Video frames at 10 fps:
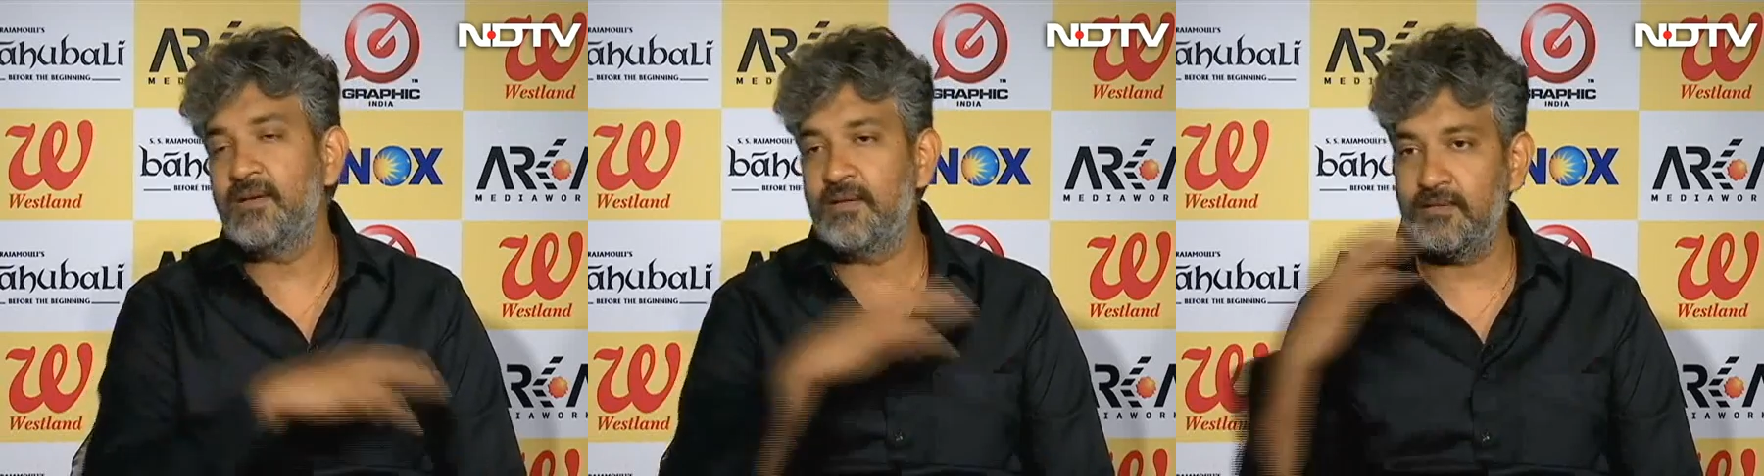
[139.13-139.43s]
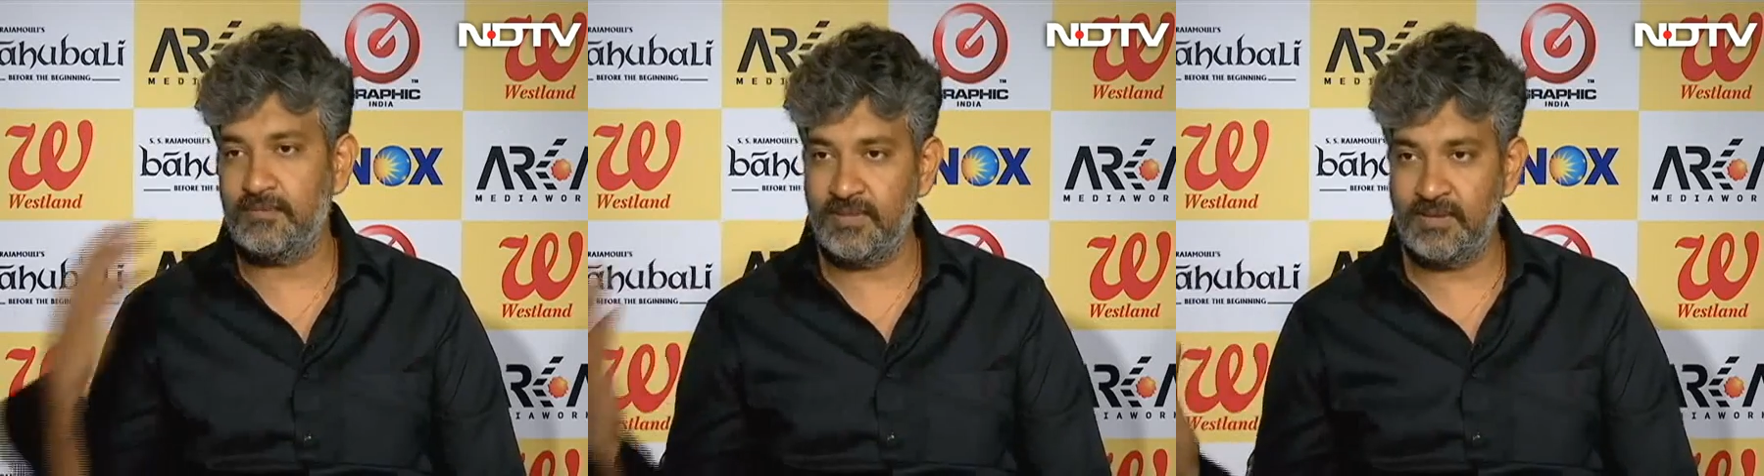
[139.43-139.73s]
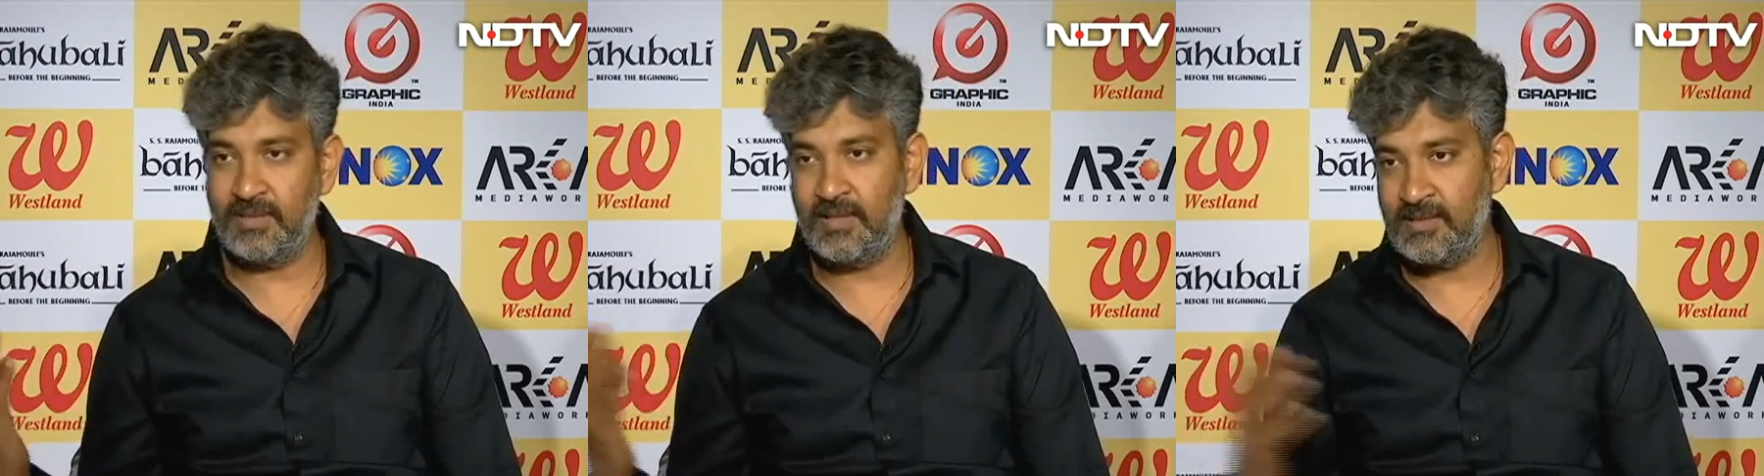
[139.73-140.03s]
a,
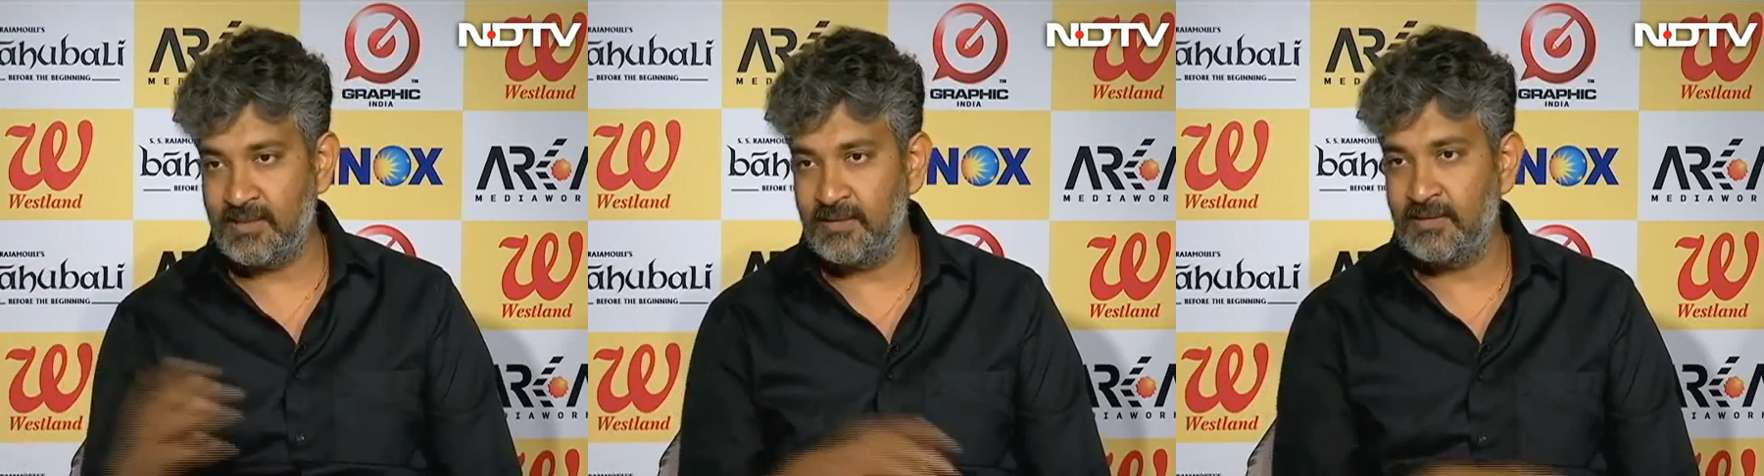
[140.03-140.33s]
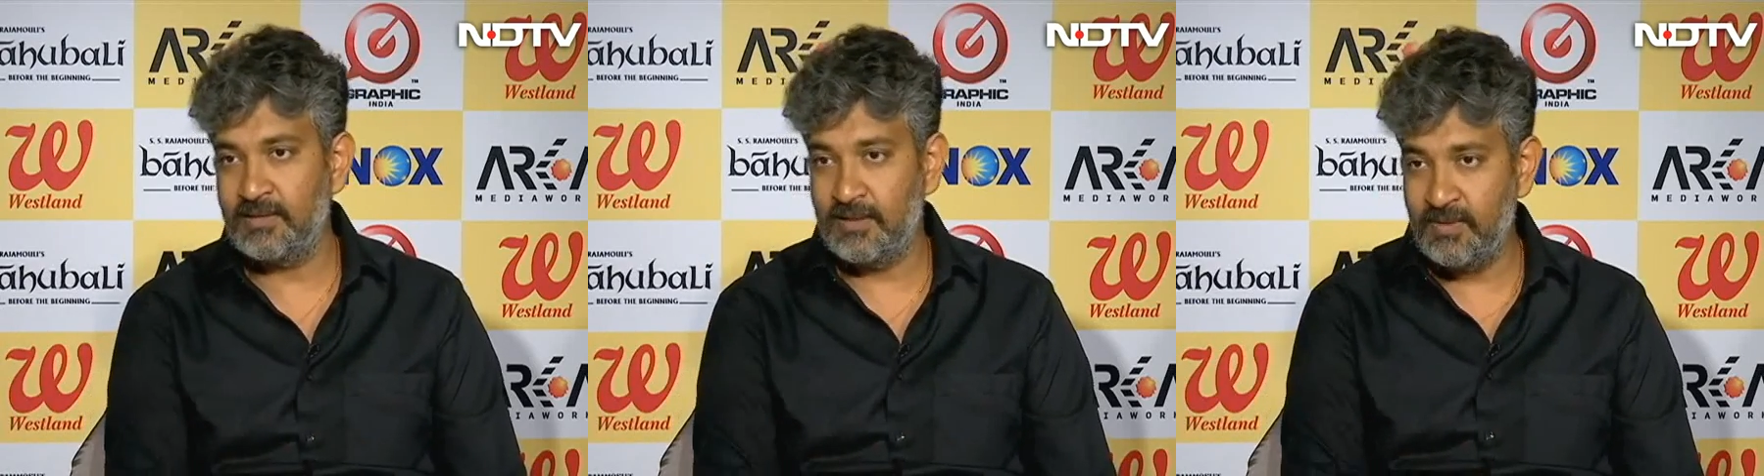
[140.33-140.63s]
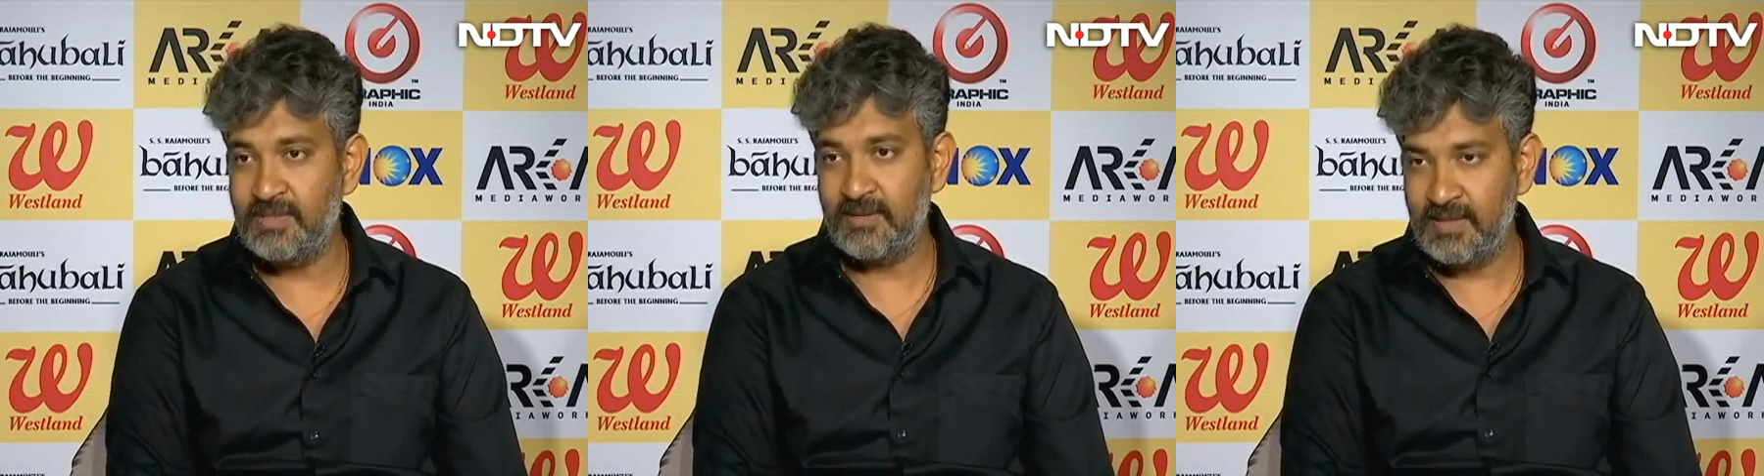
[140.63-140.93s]
is a, as a
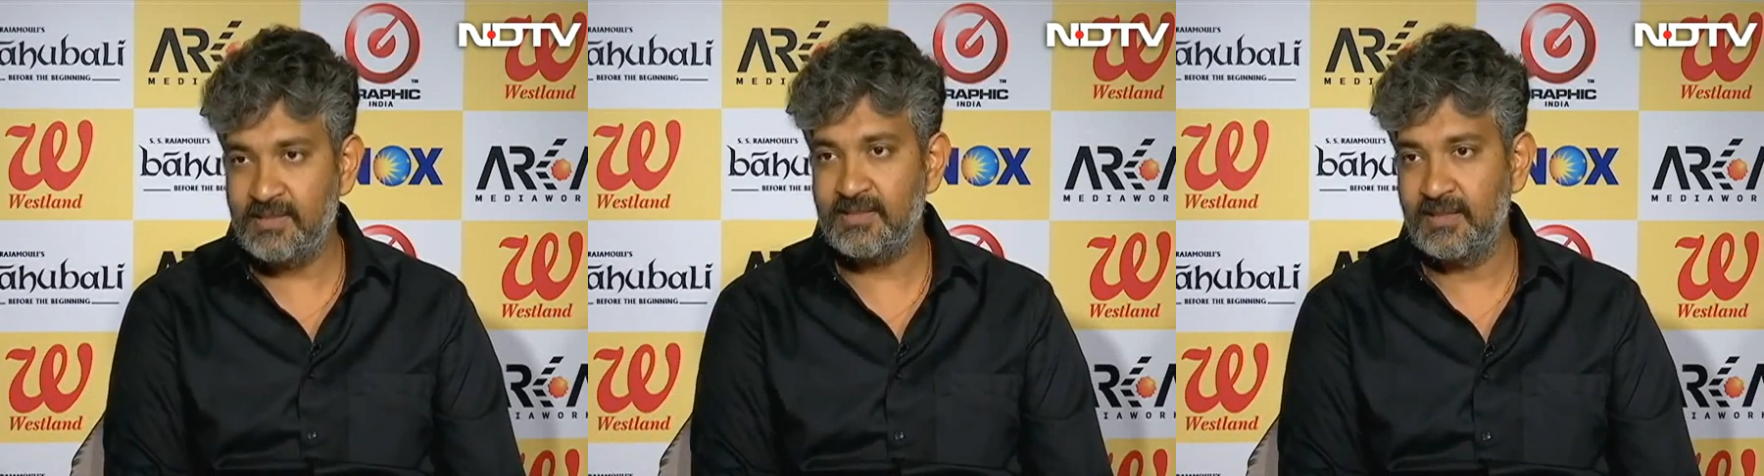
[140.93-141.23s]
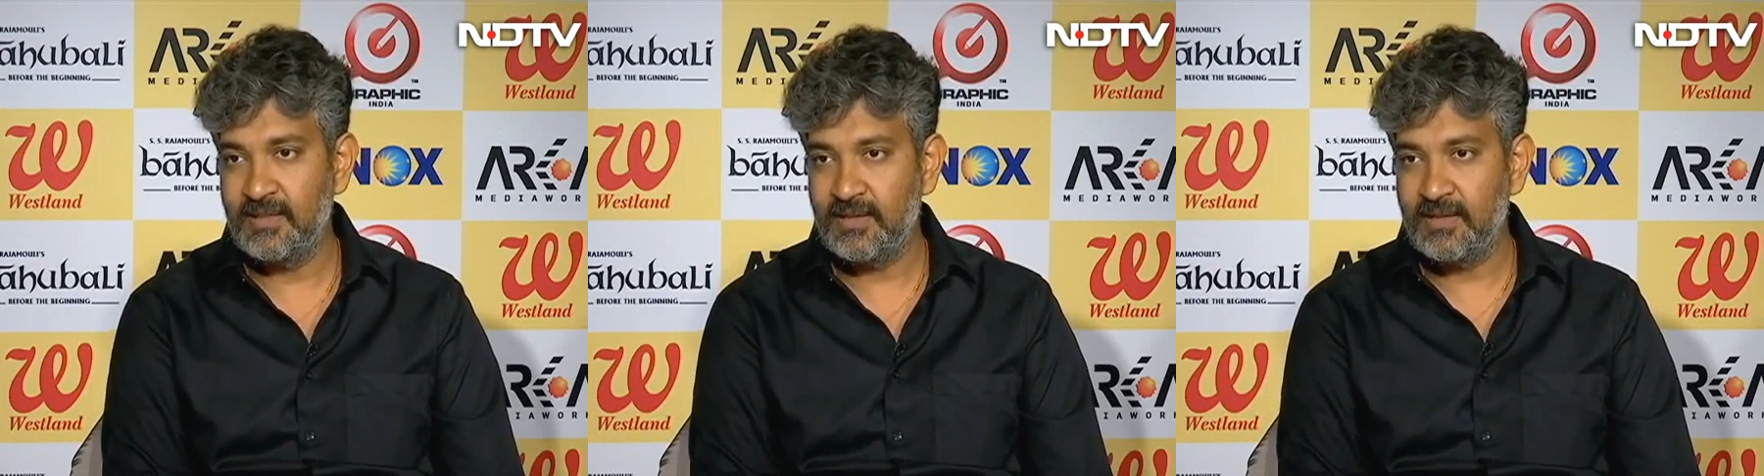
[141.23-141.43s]
TV series,